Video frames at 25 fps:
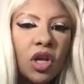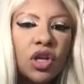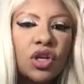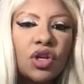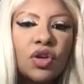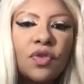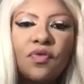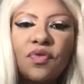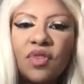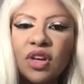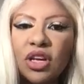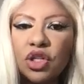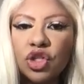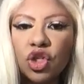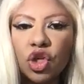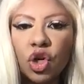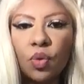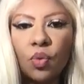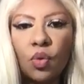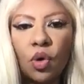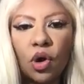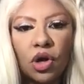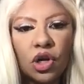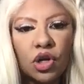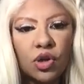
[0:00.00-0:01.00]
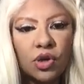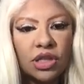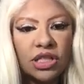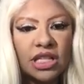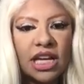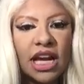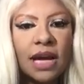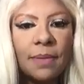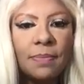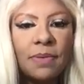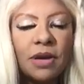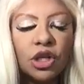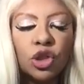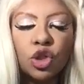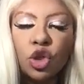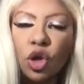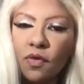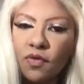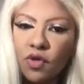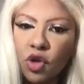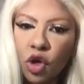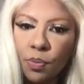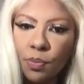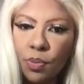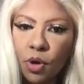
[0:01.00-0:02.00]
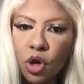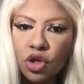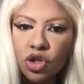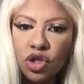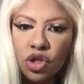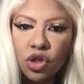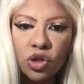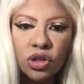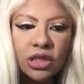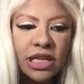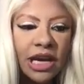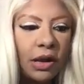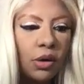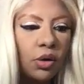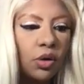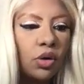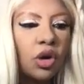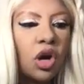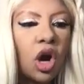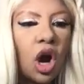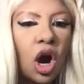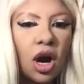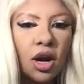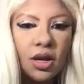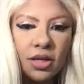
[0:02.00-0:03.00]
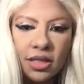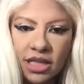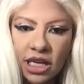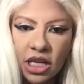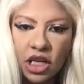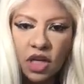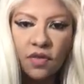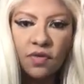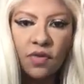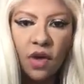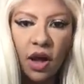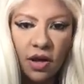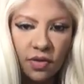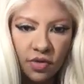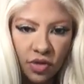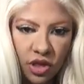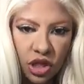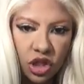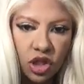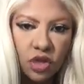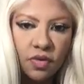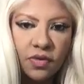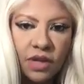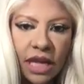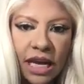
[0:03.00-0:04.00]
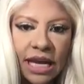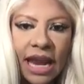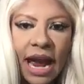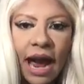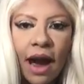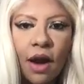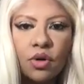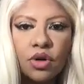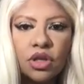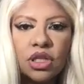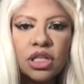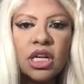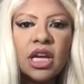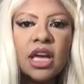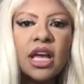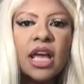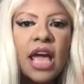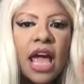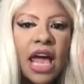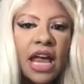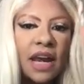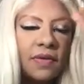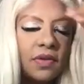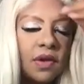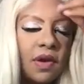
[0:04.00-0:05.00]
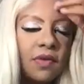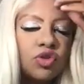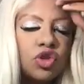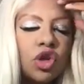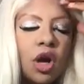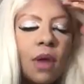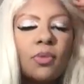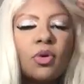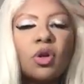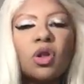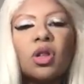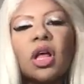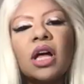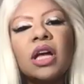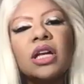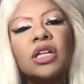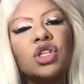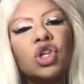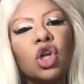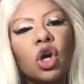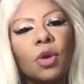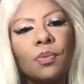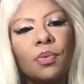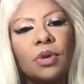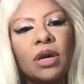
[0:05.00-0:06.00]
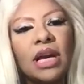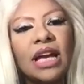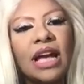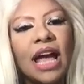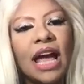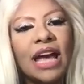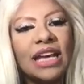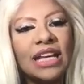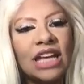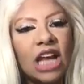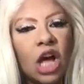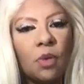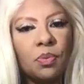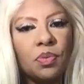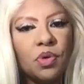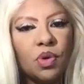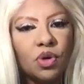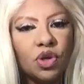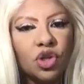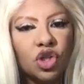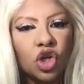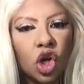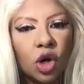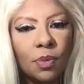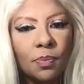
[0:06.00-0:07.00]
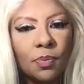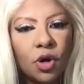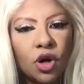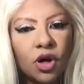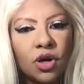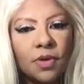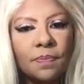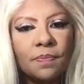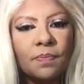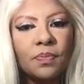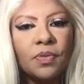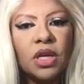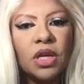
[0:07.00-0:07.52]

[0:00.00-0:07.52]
new feature where you can take a picture of your personal tarot cards that you've laid out, and if you have trouble interpreting, I can help you interpret.